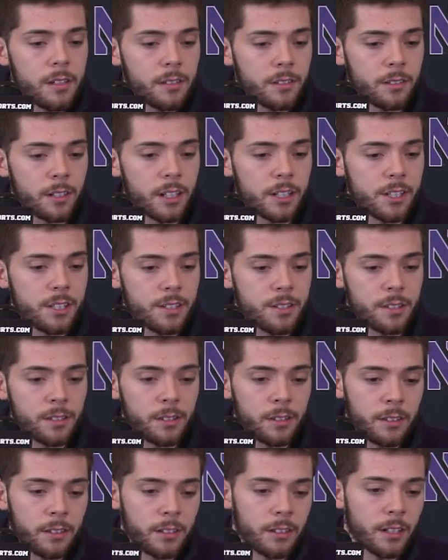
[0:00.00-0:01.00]
so I just
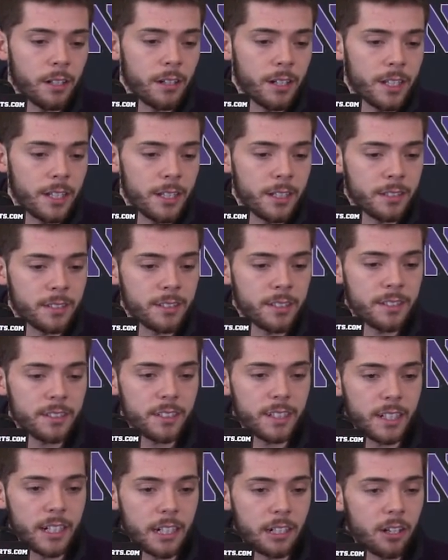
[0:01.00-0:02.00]
you know it, it's
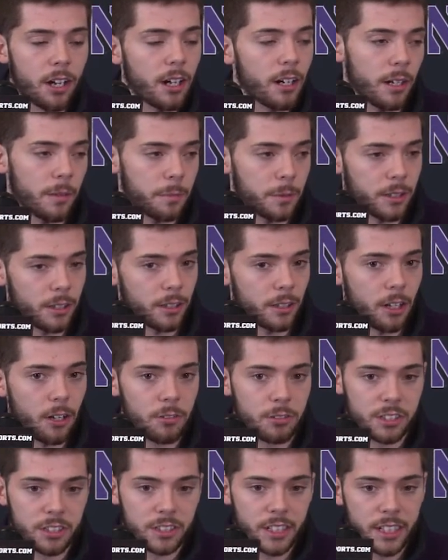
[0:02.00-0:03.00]
easy to get caught up in the
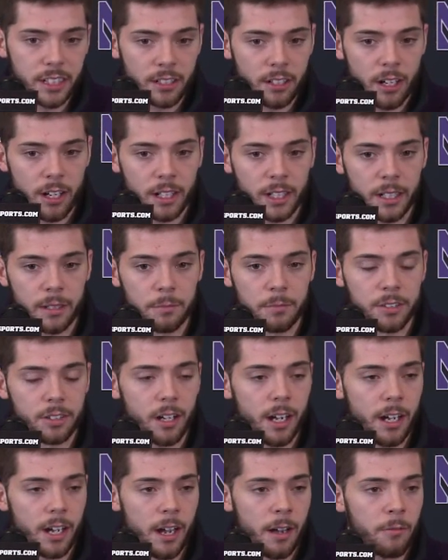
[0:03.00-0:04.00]
coaches getting on him. So
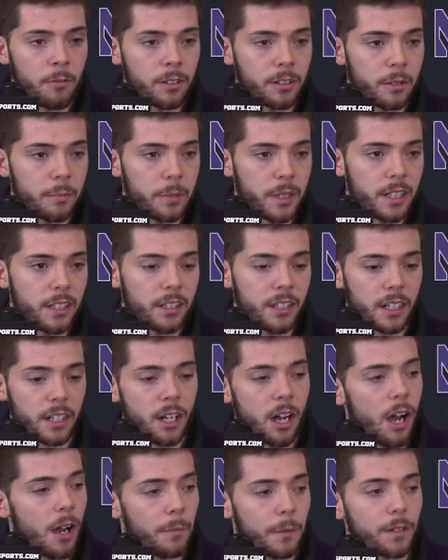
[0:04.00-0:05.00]
I, I wanted to be the
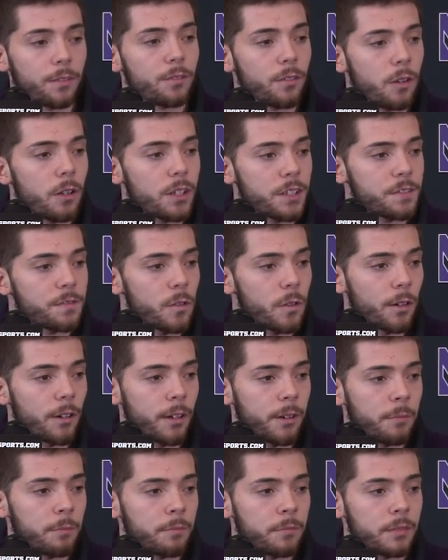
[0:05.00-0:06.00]
calming voice for
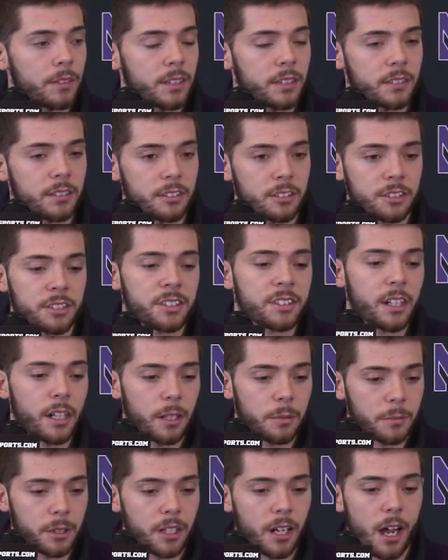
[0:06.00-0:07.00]
him to just tell
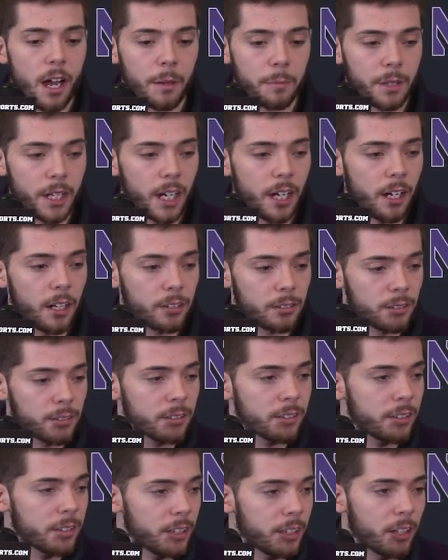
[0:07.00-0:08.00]
him to calm down.
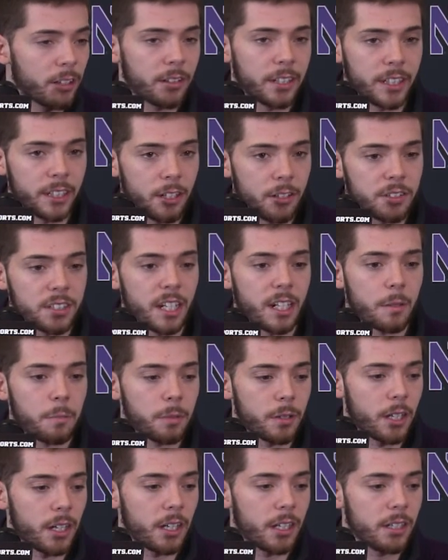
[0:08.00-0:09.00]
You know, he knows how to
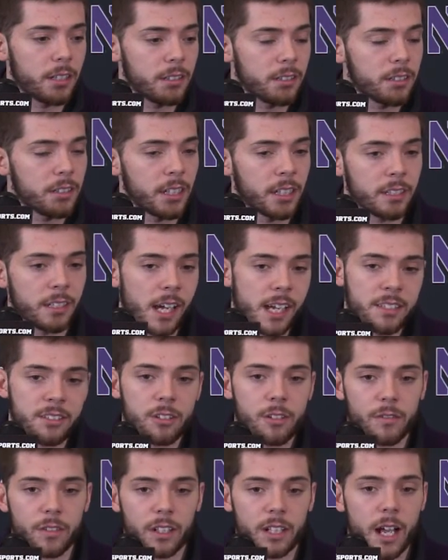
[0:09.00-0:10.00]
play and not to
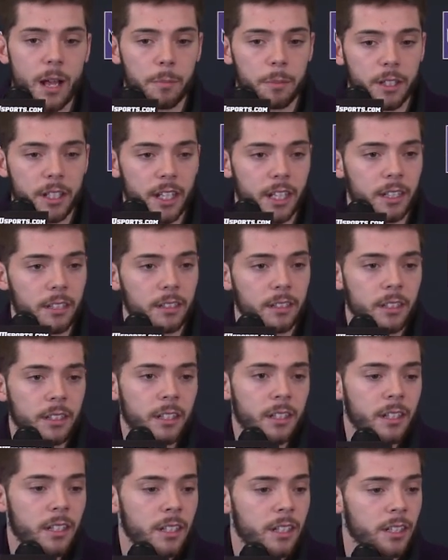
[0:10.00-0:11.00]
overcomplicate.
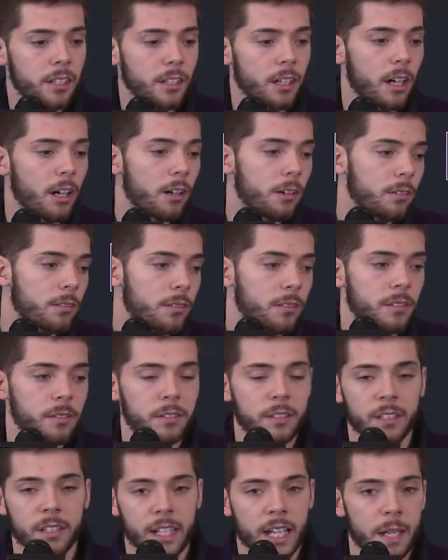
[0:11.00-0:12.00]
You know,
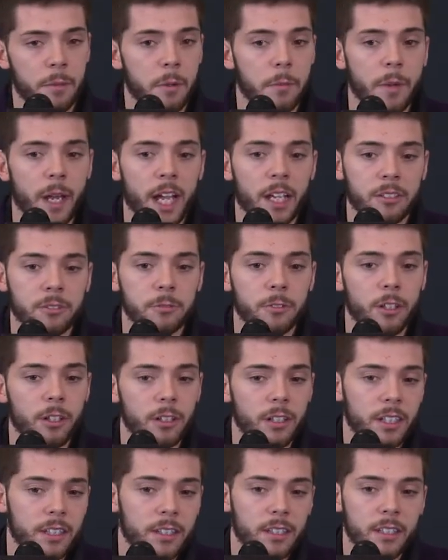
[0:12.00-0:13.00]
the game of basketball.
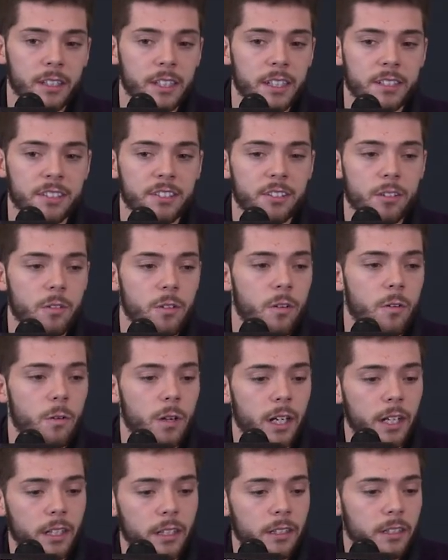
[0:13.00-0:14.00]
I, he's so
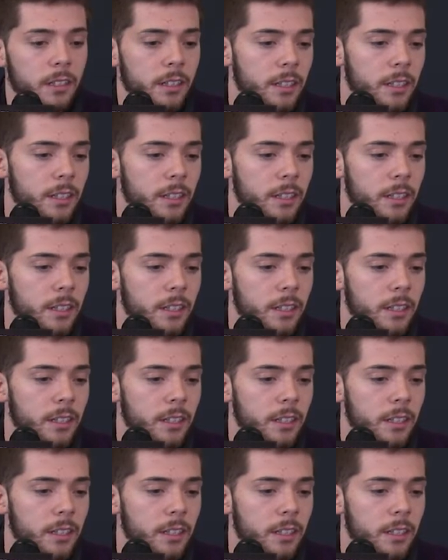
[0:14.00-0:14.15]
quick.